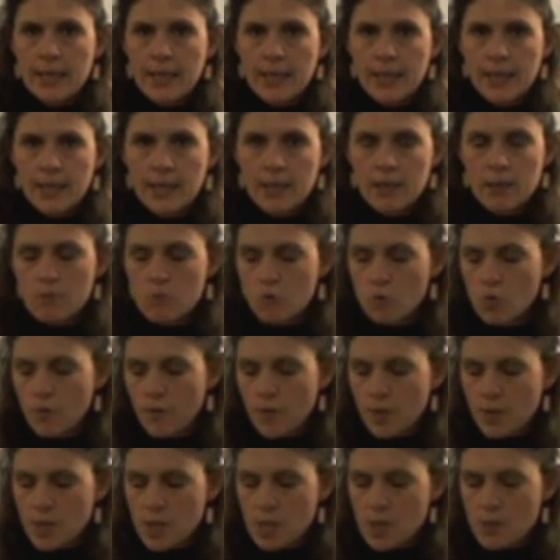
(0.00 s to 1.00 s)
in
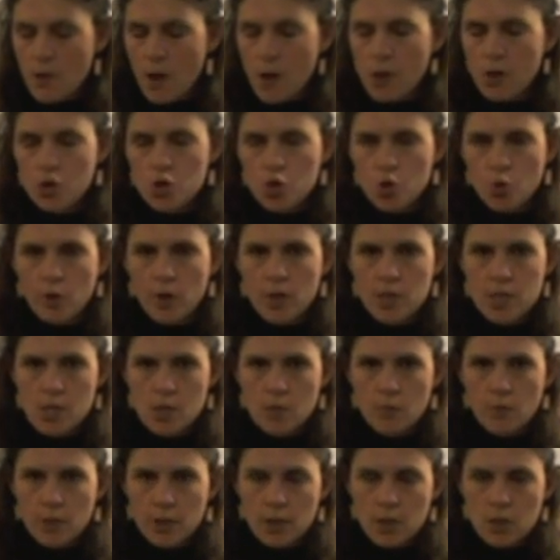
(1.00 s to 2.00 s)
moving the smaller joints
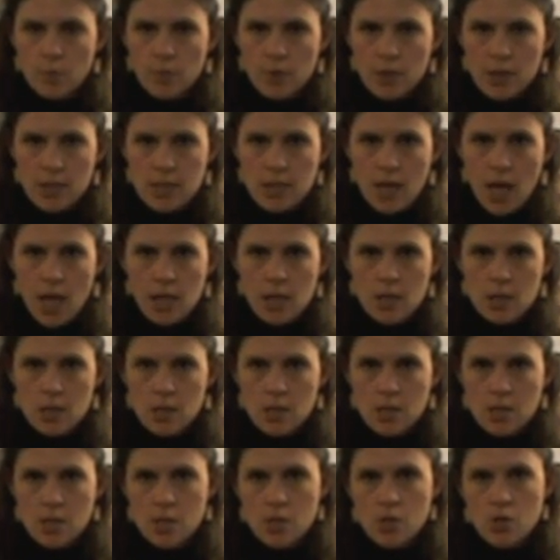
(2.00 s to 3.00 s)
and working with the
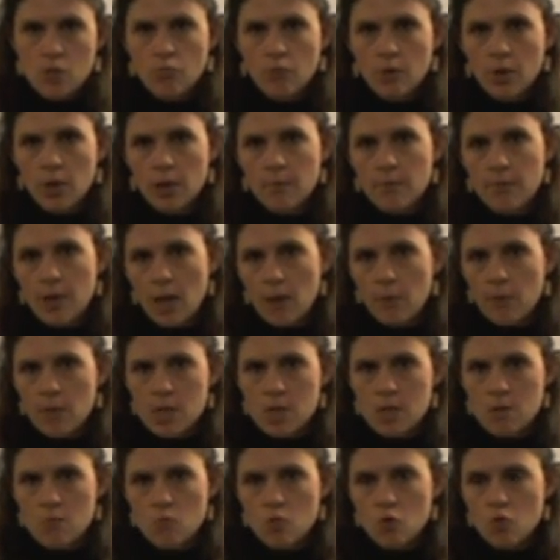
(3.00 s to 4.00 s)
tendons to really be able
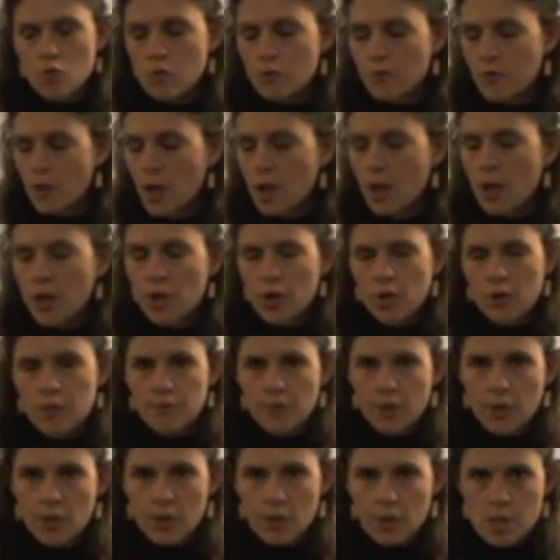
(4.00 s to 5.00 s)
to move your
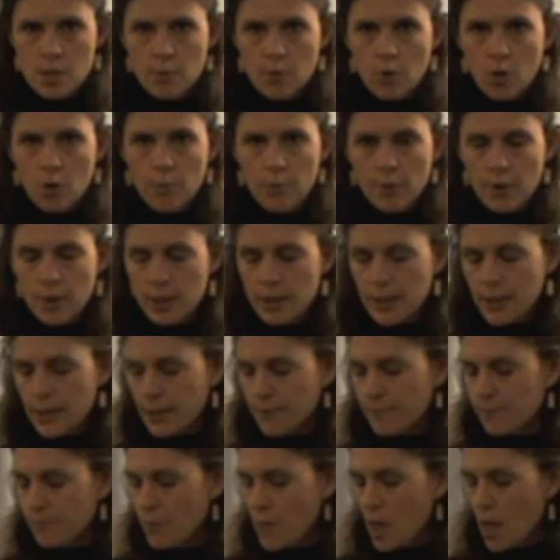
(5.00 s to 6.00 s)
fingers
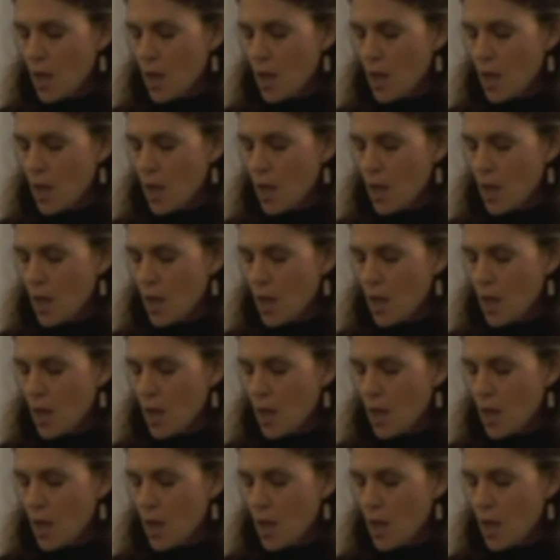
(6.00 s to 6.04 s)
appropriately.